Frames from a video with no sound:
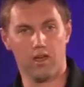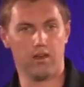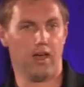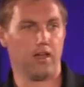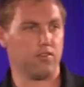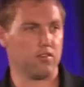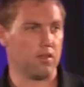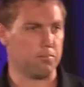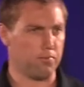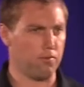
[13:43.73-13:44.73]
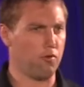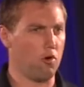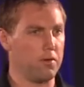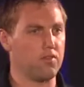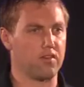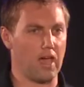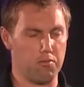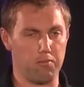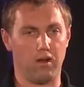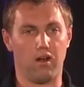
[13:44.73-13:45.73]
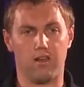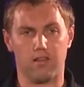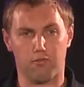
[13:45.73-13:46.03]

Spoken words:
enhancing the performance and capability